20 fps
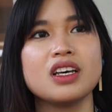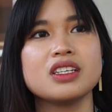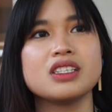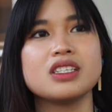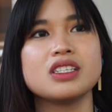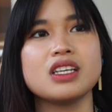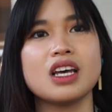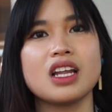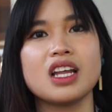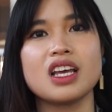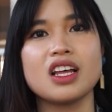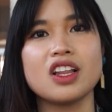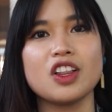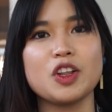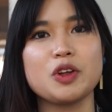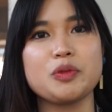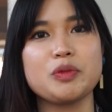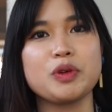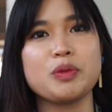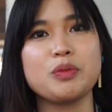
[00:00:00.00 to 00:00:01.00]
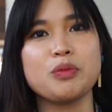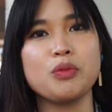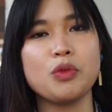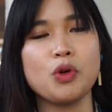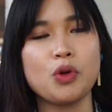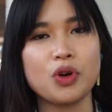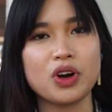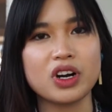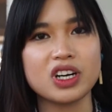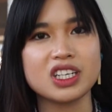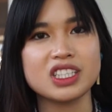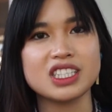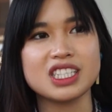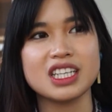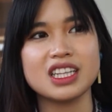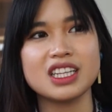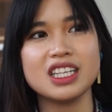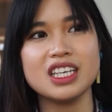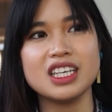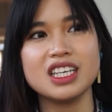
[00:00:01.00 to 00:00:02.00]
setting a little bit more, because I
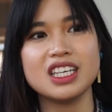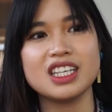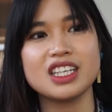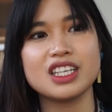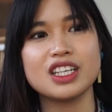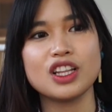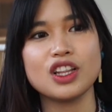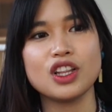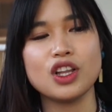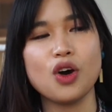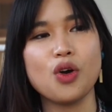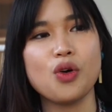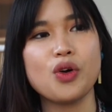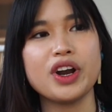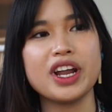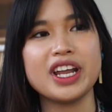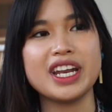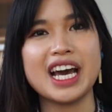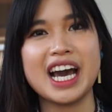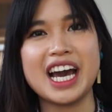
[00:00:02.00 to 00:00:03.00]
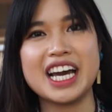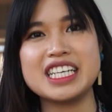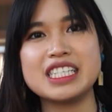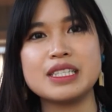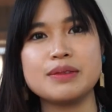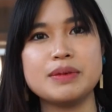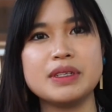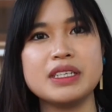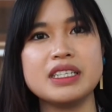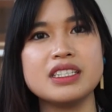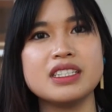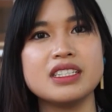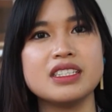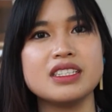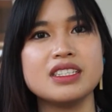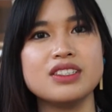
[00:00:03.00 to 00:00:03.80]
think lower and high speed